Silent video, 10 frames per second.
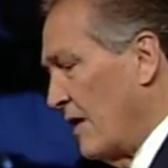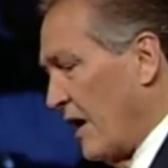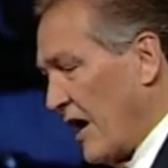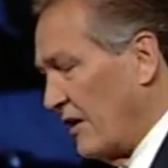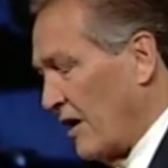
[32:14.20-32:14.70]

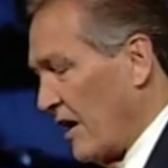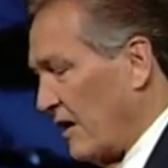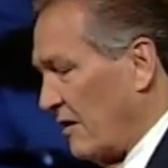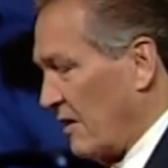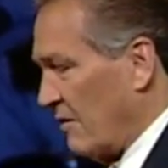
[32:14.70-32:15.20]
And,
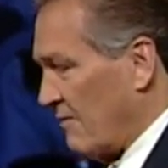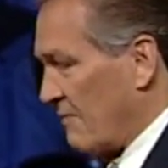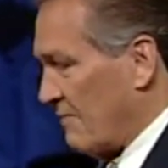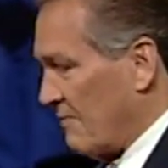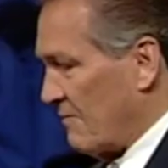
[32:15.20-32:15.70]
and uh,
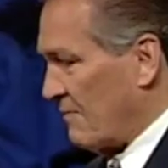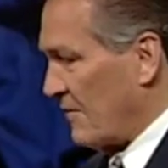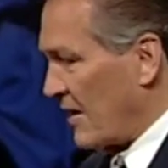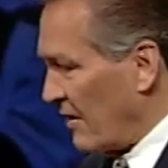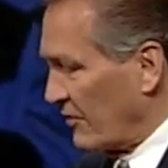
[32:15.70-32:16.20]

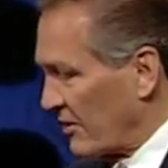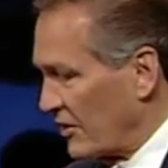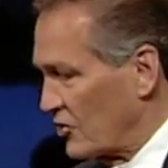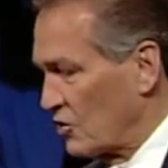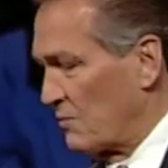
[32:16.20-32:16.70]

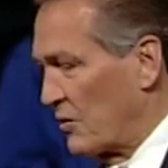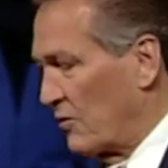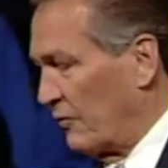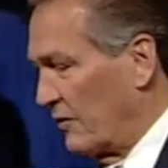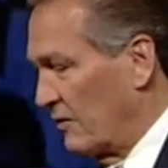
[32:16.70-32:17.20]
everything is so
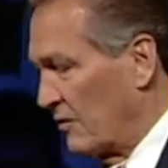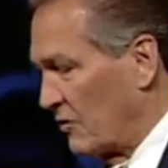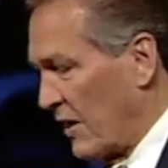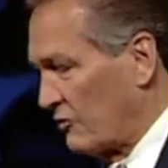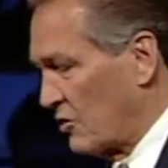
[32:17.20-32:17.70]
beautiful.
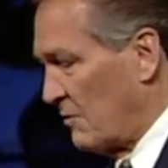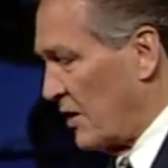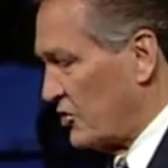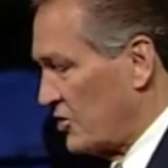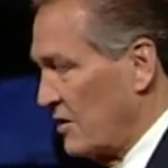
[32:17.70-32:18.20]
You have so
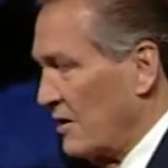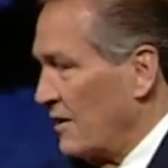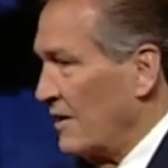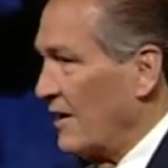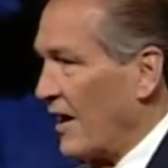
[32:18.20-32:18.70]
much.
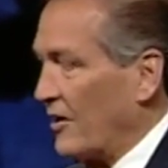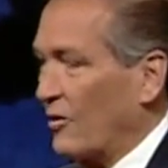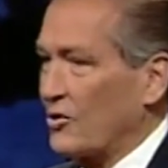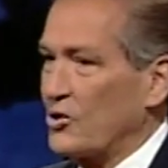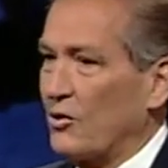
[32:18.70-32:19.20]
I
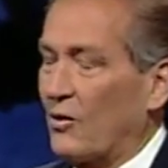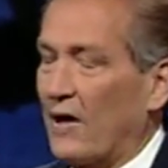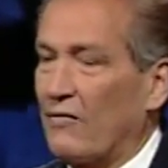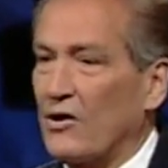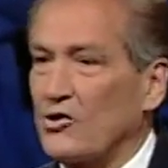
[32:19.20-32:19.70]
notice you don't
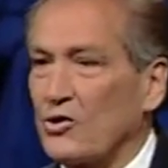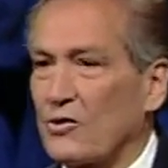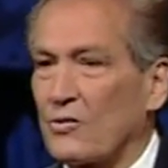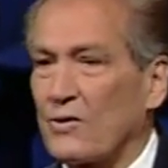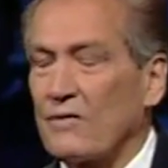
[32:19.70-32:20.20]
have any
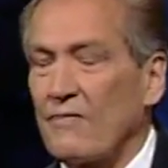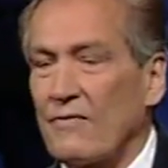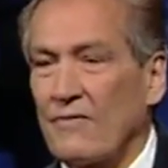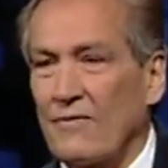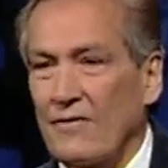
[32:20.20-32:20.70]
children.
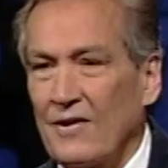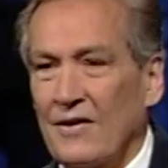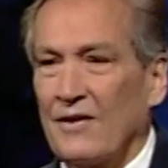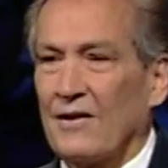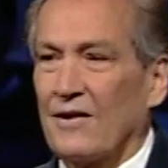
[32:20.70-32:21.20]

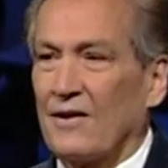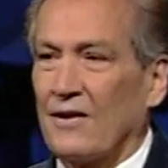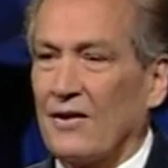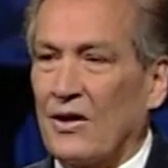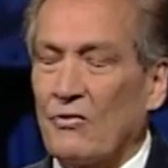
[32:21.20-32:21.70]

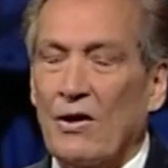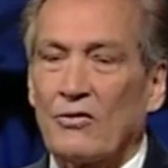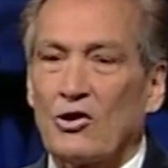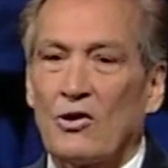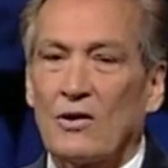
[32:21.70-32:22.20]
Have you
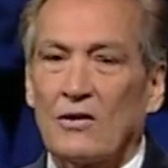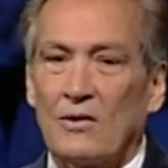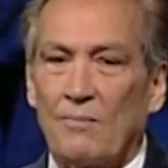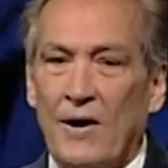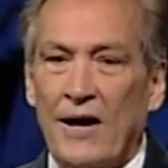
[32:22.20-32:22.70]
ever thought
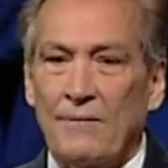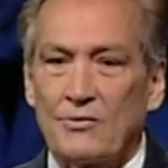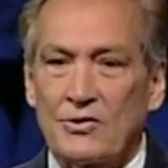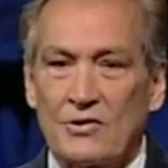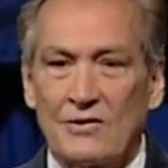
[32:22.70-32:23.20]
that
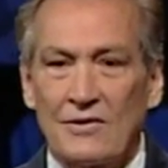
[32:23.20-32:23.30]
perhaps